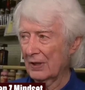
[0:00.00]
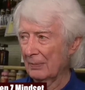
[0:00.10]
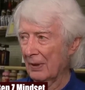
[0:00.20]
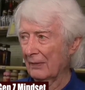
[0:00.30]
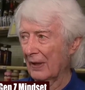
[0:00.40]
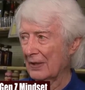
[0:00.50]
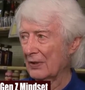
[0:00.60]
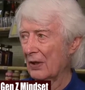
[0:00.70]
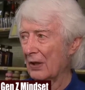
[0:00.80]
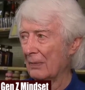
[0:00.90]
First tip-off,
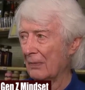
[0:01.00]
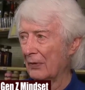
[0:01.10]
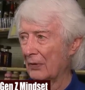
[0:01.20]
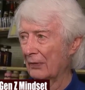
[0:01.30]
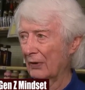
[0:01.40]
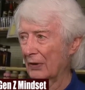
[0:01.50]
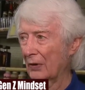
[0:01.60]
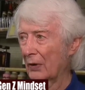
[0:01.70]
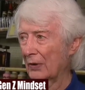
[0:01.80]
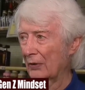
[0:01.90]
I saw him through the
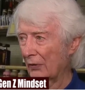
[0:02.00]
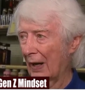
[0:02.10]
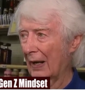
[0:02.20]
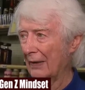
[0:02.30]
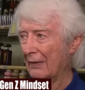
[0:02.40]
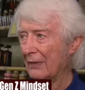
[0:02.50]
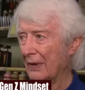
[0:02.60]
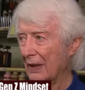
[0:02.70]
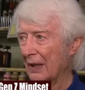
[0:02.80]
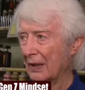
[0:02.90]
front door
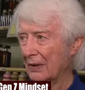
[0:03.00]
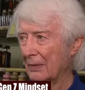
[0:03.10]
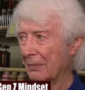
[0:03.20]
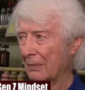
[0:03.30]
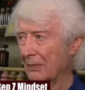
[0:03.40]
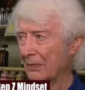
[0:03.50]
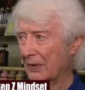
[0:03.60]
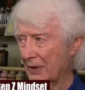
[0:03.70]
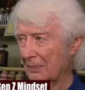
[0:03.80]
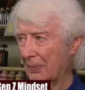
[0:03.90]
drive into
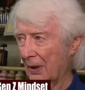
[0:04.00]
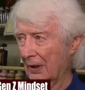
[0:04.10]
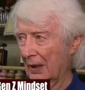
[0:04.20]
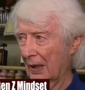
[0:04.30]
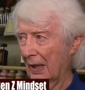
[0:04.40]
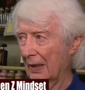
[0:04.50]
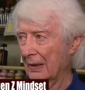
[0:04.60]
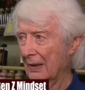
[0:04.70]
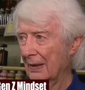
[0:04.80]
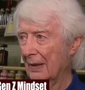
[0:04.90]
this parking lot.